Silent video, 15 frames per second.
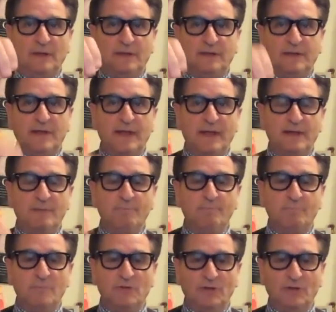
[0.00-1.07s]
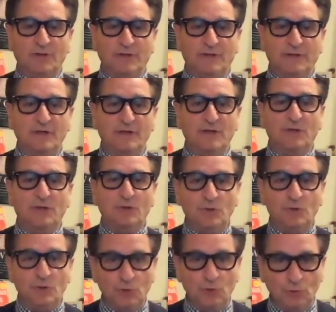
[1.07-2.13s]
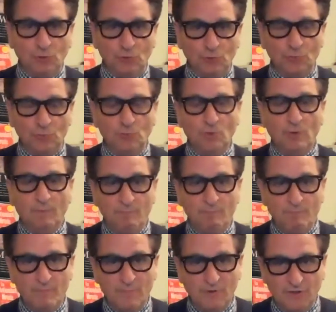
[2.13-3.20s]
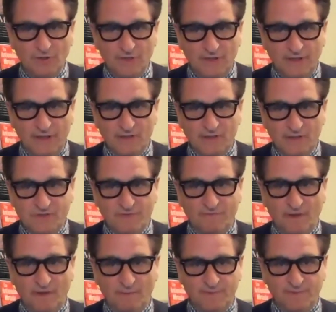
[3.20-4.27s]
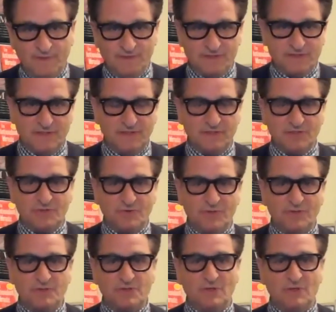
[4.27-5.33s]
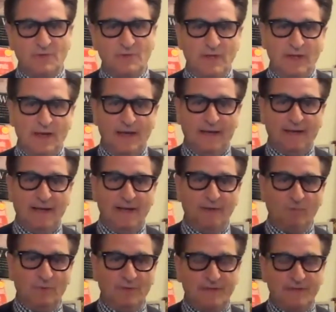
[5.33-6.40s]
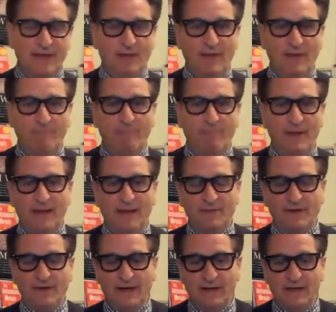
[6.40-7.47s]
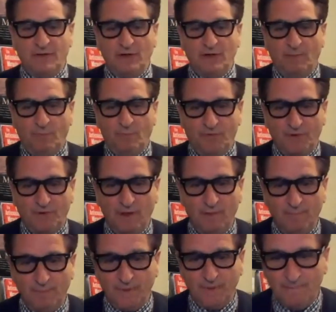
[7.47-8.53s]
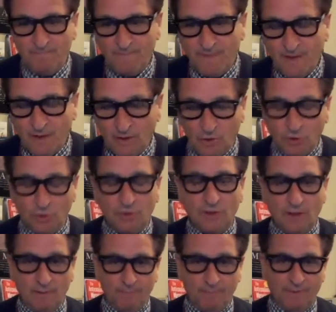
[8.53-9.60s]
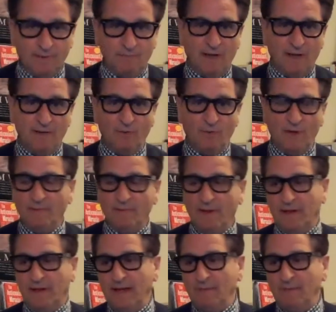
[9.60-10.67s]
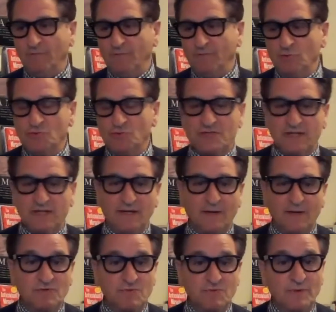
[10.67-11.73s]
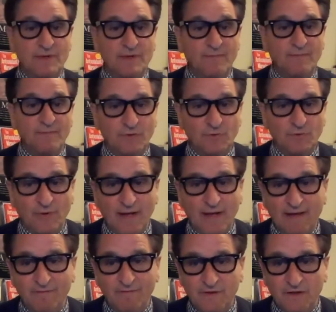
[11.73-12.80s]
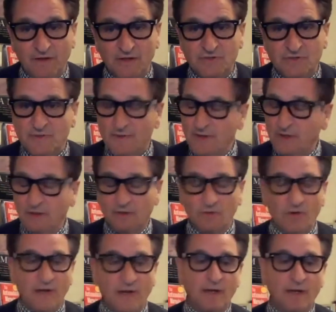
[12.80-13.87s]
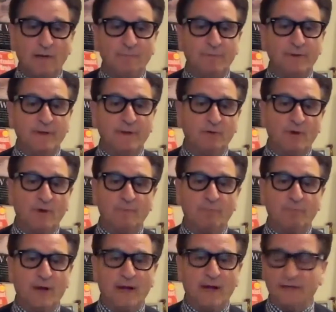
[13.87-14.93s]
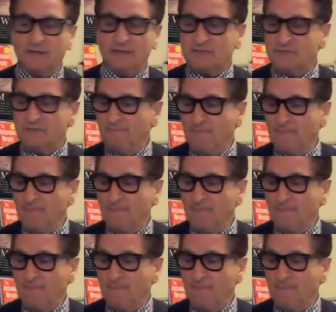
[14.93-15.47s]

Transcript: 10 million new millionaires developed in this industry. So I kind of went down that path, and I ended up with a company, a good company, by the way, by the name of New Skin. I was with them for 2.5 years. Great company, great products.